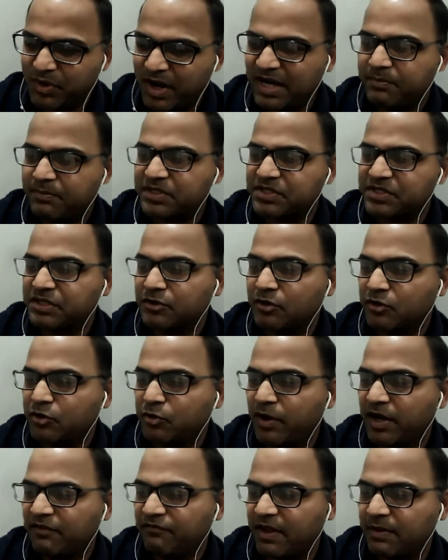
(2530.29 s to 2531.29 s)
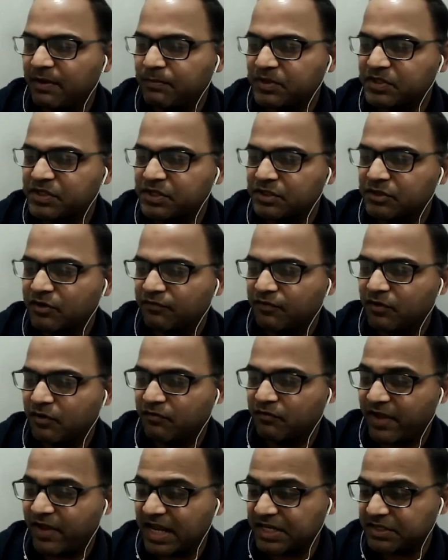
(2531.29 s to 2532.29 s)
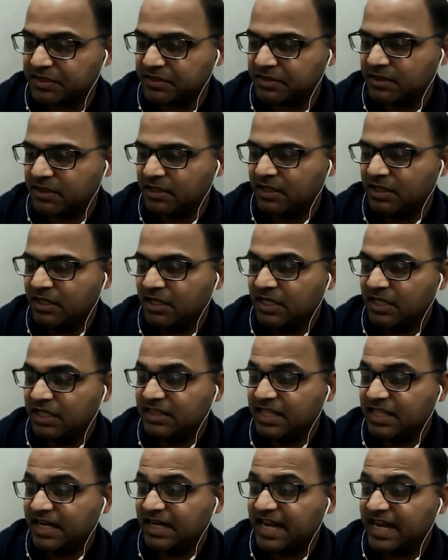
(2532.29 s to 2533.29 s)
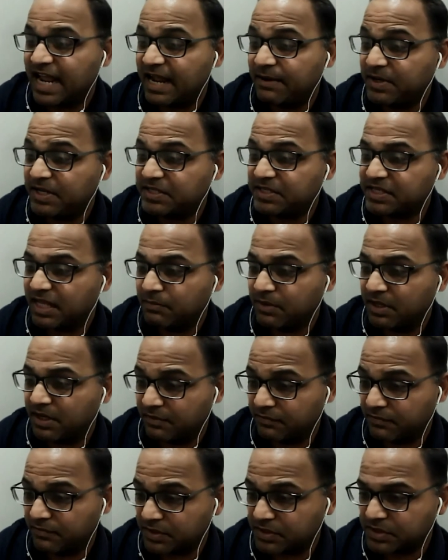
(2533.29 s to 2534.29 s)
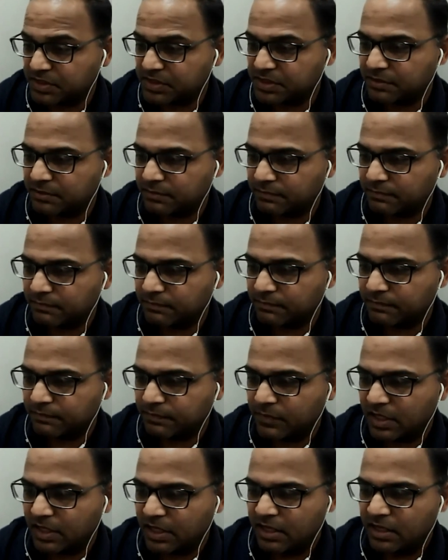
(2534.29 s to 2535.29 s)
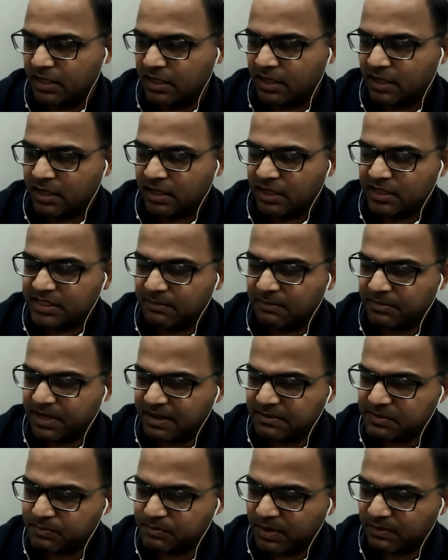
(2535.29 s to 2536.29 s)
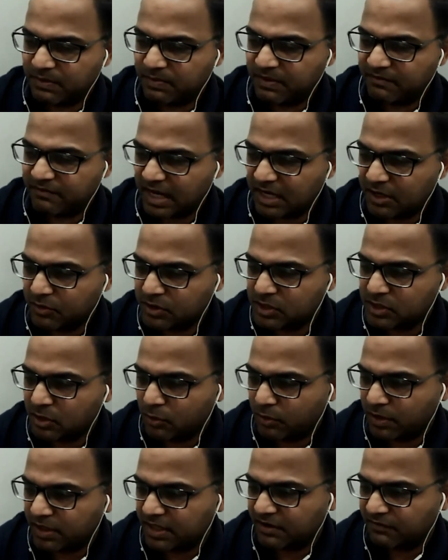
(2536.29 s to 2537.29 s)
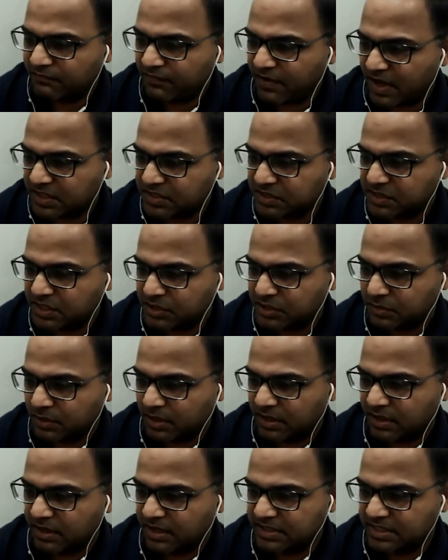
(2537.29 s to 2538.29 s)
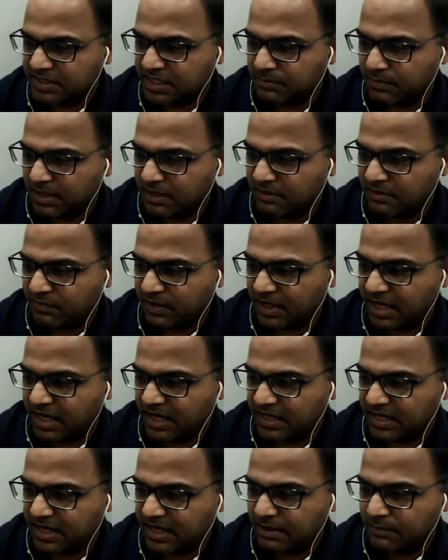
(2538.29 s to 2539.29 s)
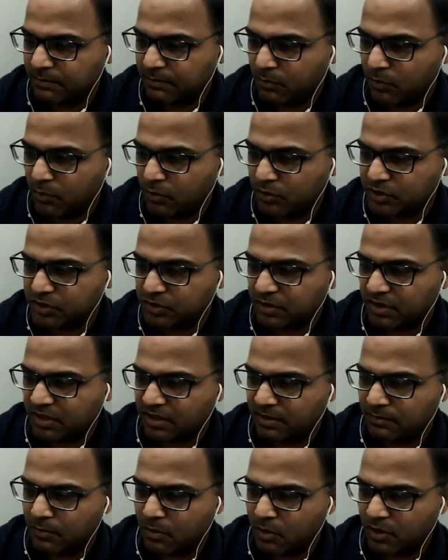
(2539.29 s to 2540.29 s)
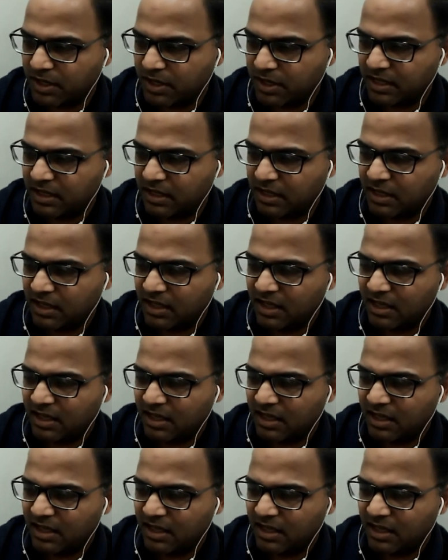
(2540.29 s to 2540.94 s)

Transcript: or 25% of your weight, then diabetes can be reversed. Sometimes PP value is lower than fasting sugar. Does it mean we can take more sugar in the morning?